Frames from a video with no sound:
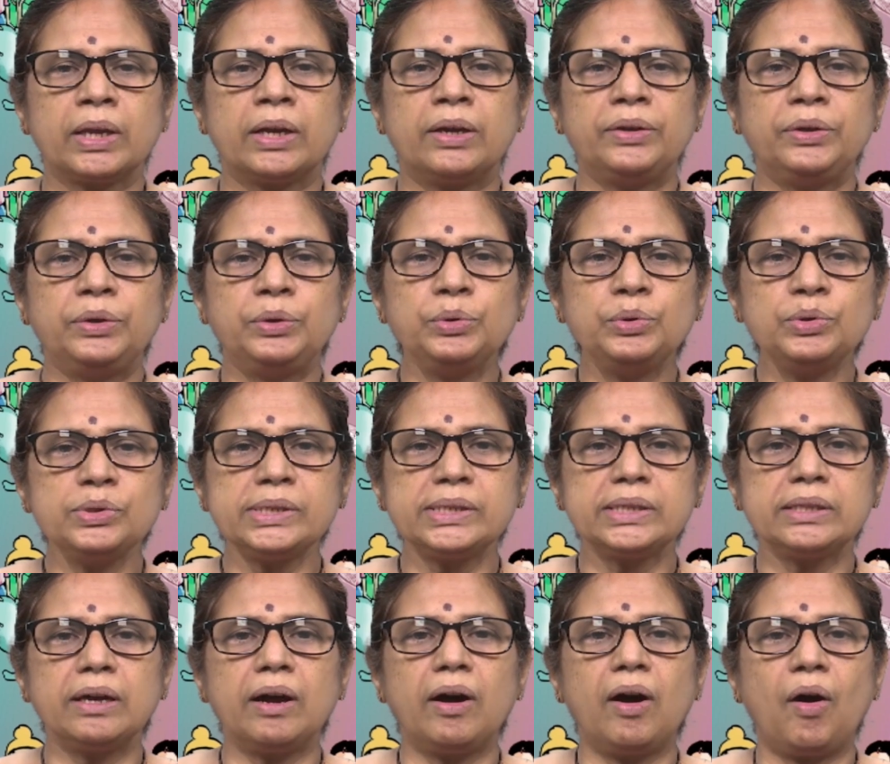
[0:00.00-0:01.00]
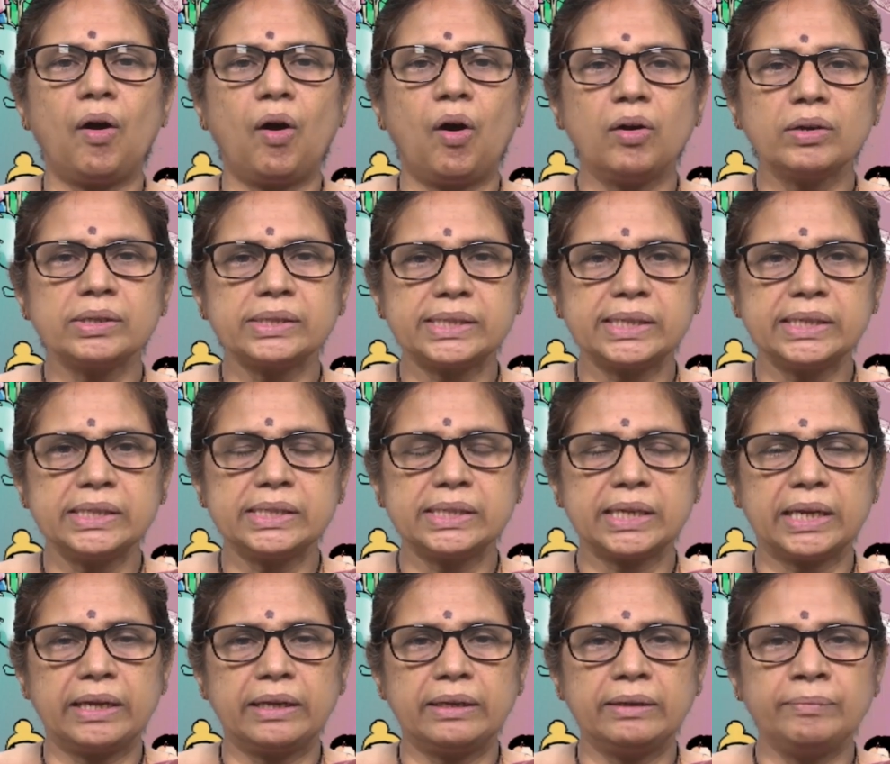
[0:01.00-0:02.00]
use the
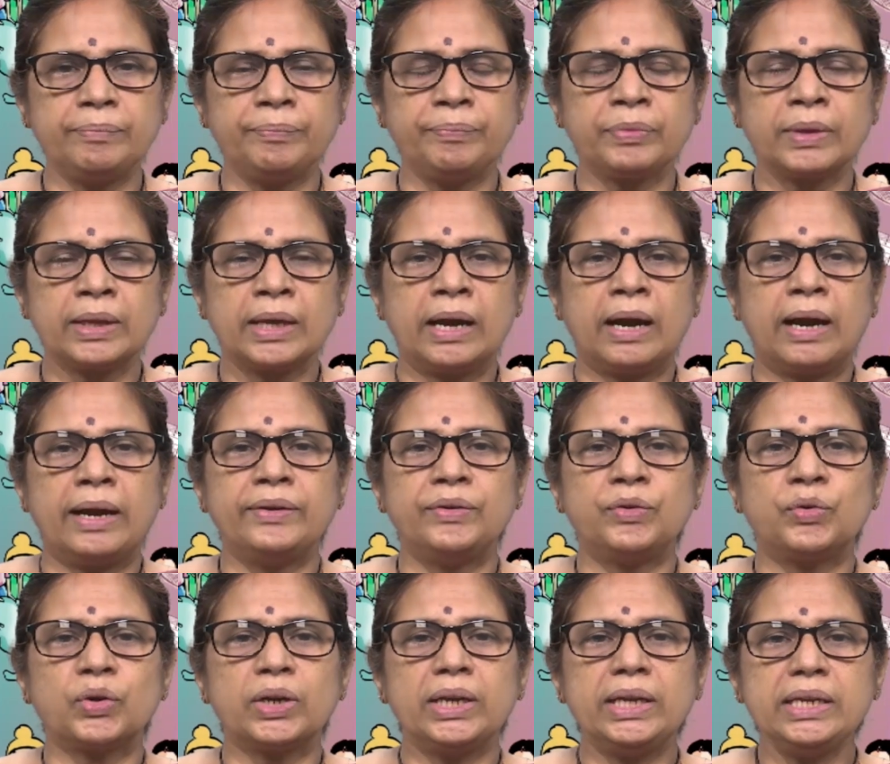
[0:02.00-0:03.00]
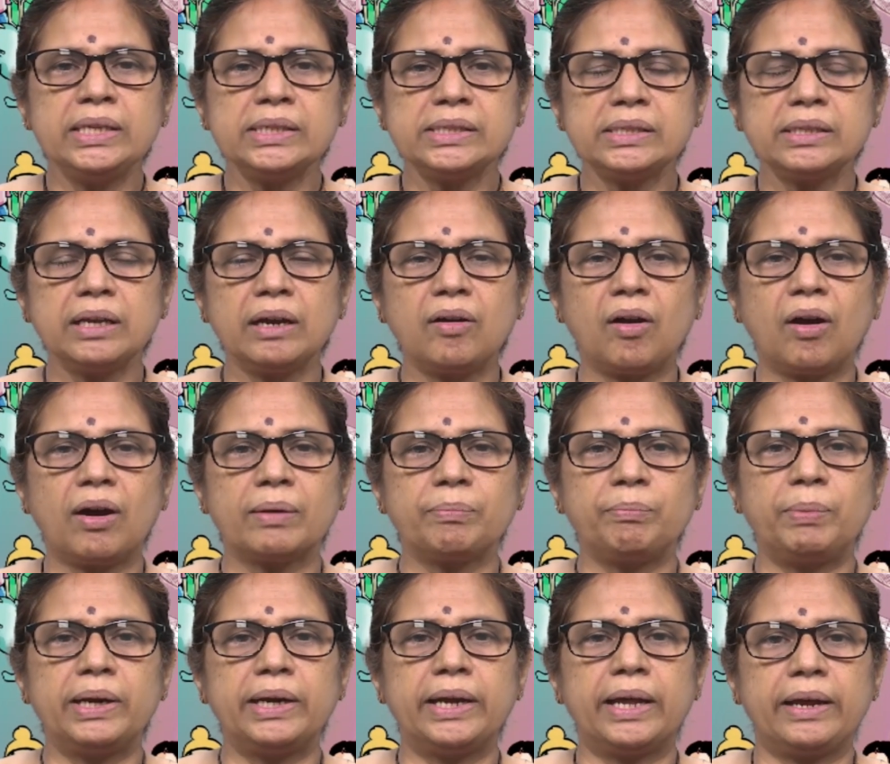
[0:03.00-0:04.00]
oxygen and release the
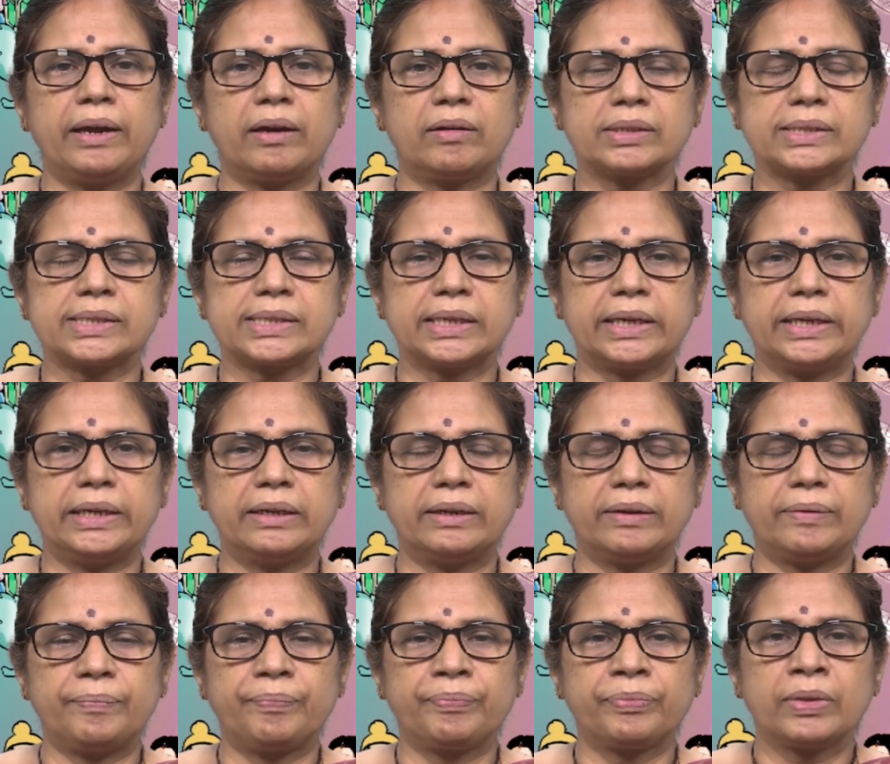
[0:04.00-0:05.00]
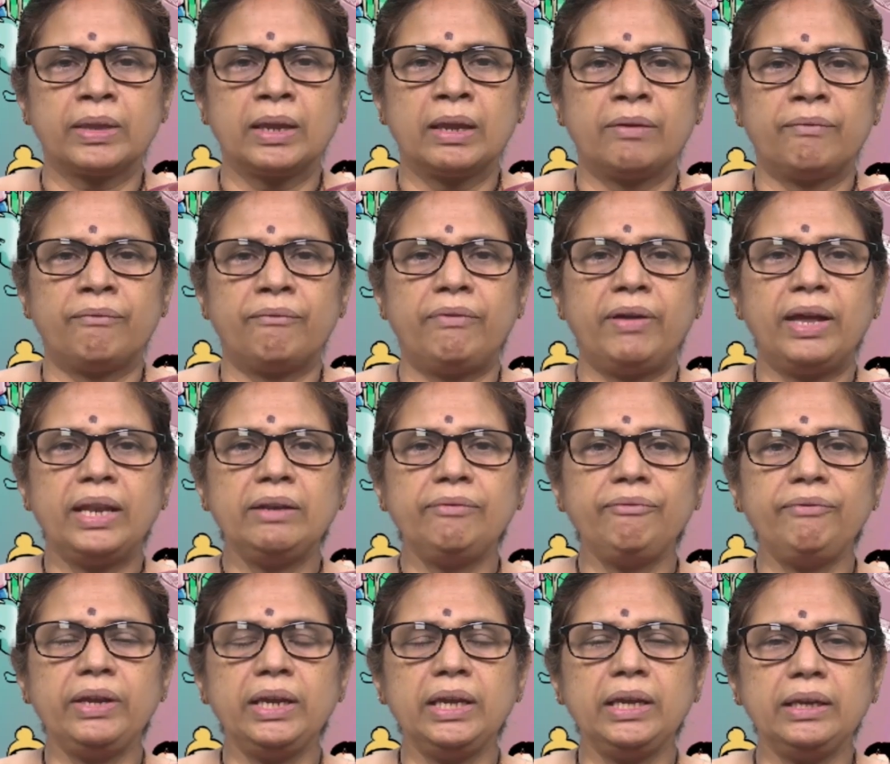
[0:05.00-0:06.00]
carbon dioxide.
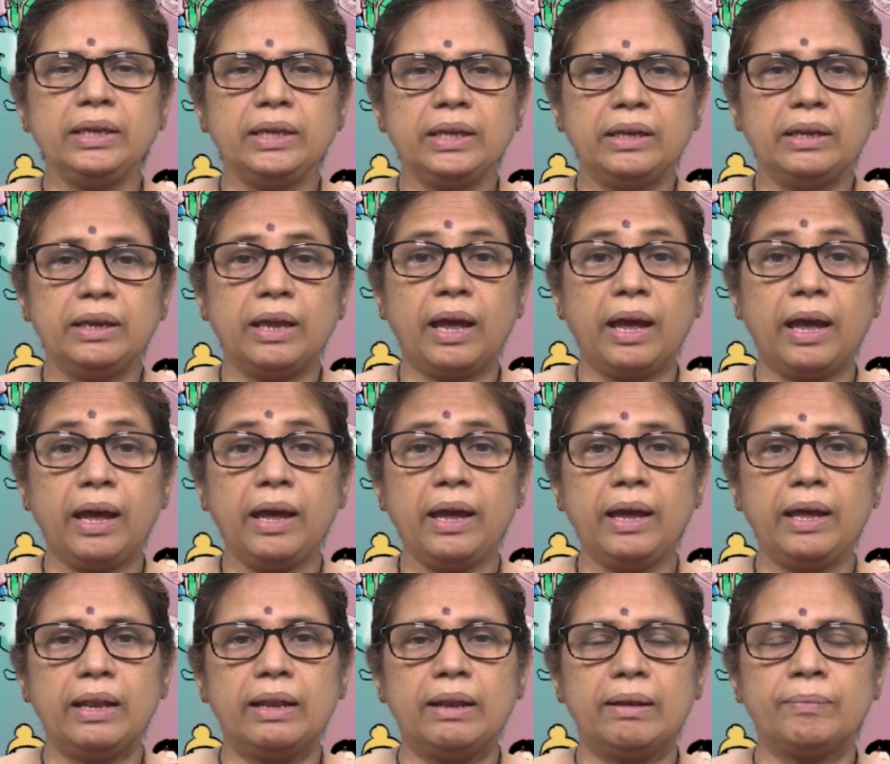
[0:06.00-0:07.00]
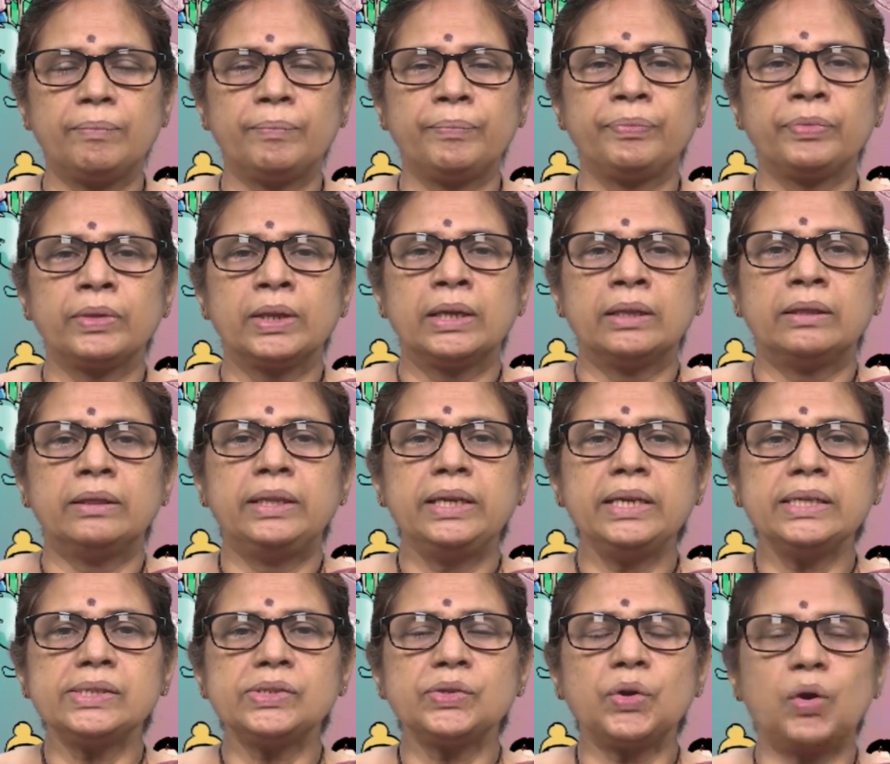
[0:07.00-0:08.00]
When we inhale,
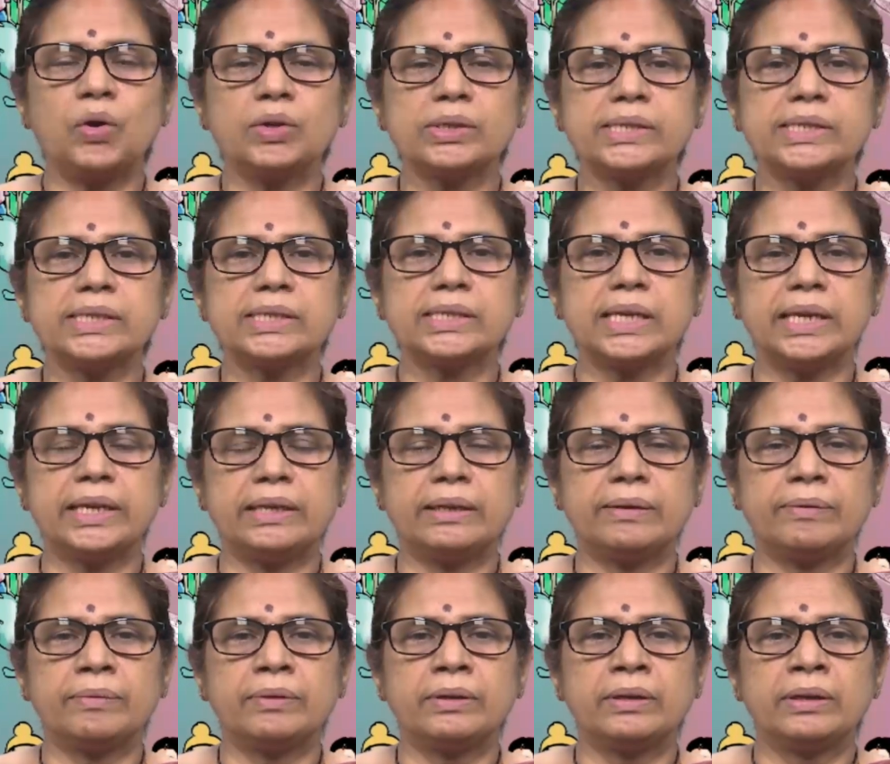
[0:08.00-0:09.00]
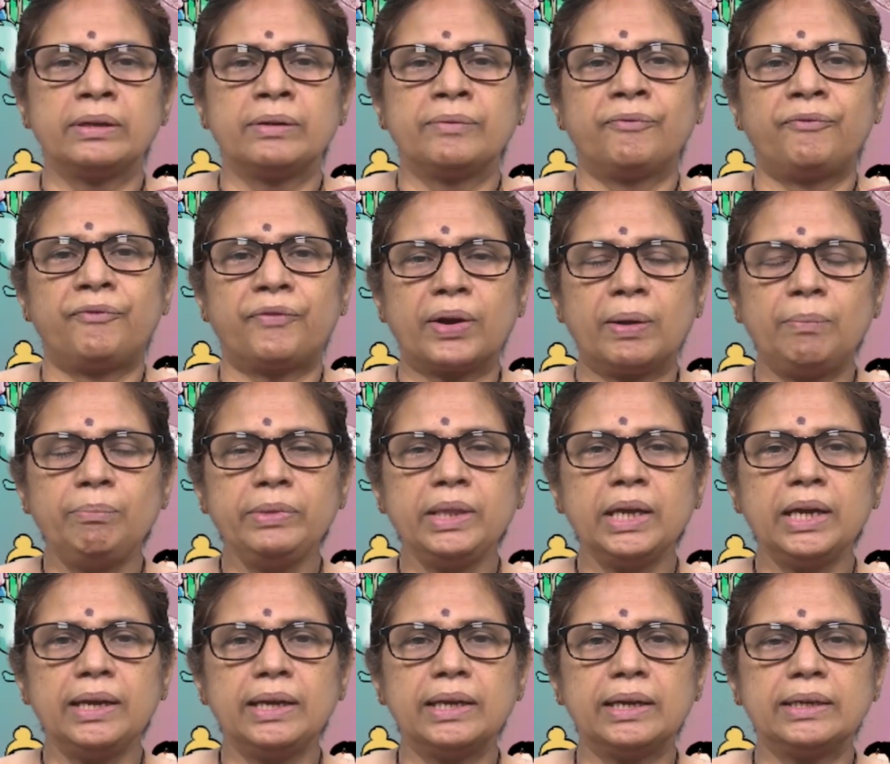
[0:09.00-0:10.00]
this oxygen from
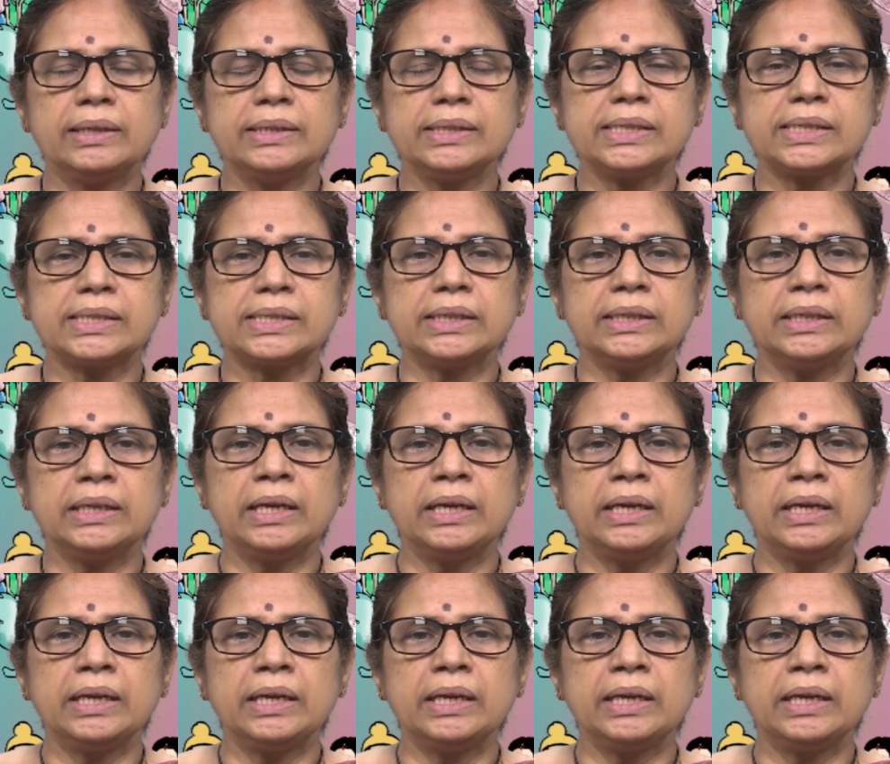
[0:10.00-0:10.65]
the lungs